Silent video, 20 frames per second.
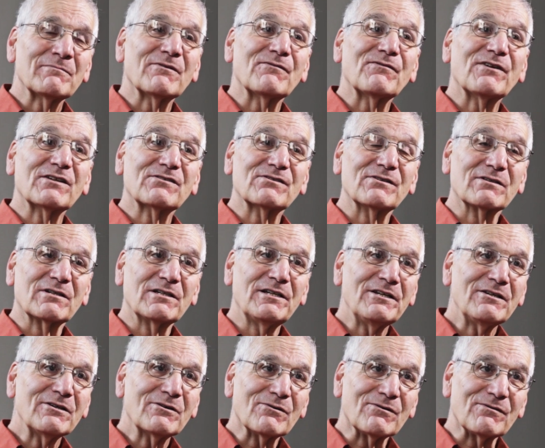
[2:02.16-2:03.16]
Professor of
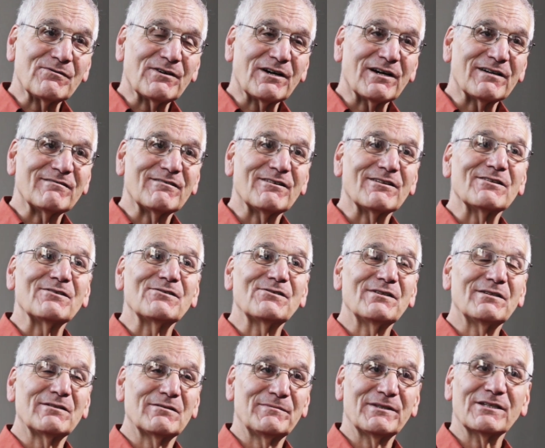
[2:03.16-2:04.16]
Clinical Virology
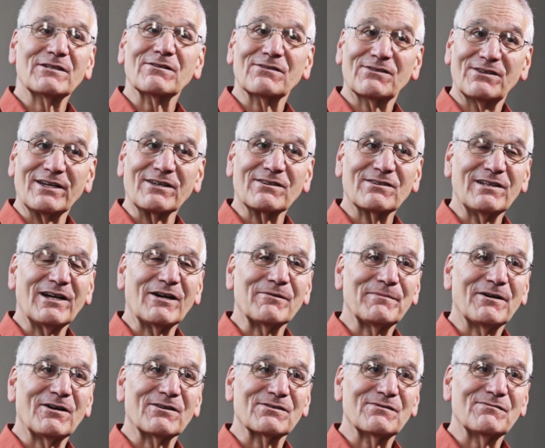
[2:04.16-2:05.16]
at the Middlesex, now
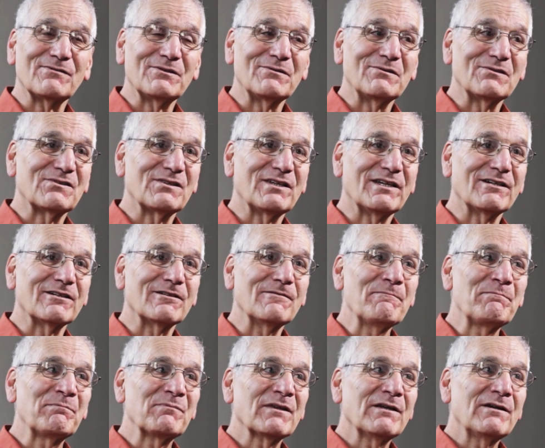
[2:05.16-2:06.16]
part of UCL,
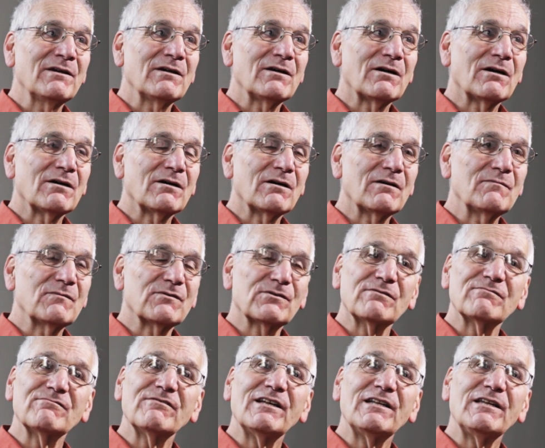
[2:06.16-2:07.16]
that
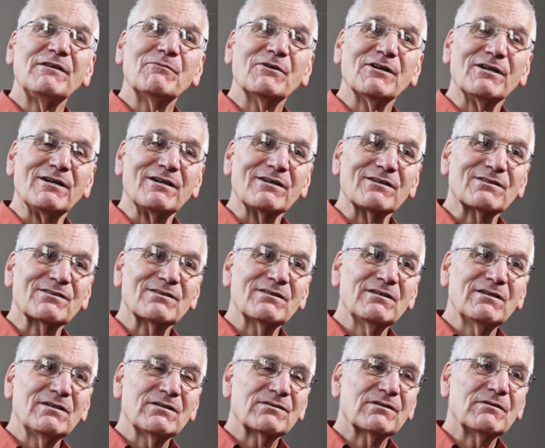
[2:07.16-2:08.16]
really worked.
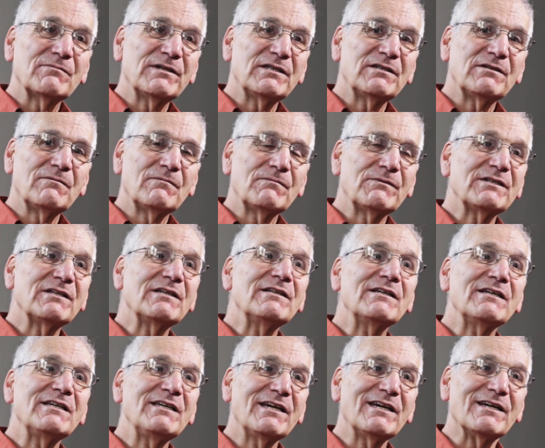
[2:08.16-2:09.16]
So within
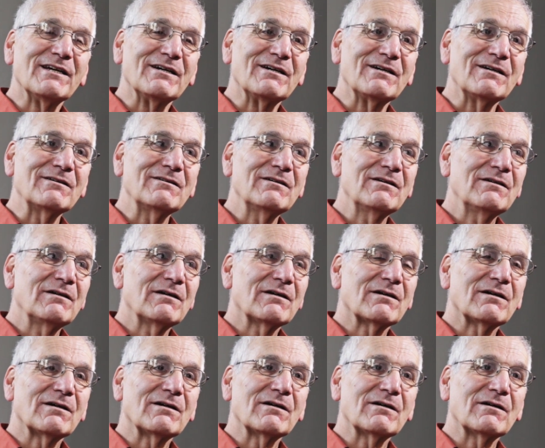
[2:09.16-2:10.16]
a year,
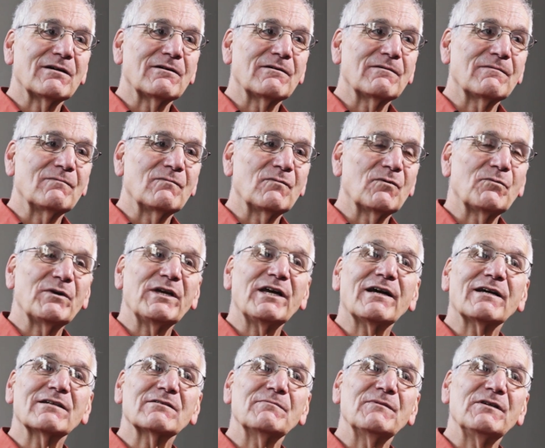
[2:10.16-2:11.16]
we
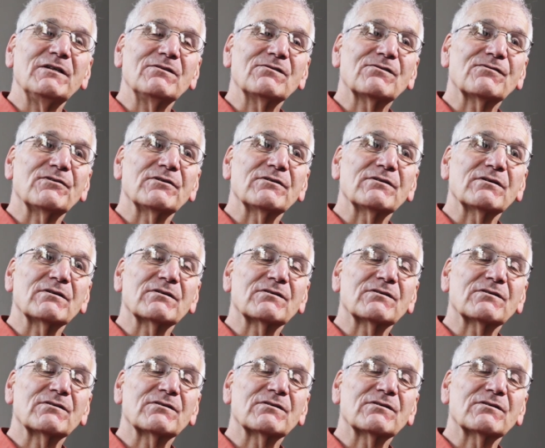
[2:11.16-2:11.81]
had a means for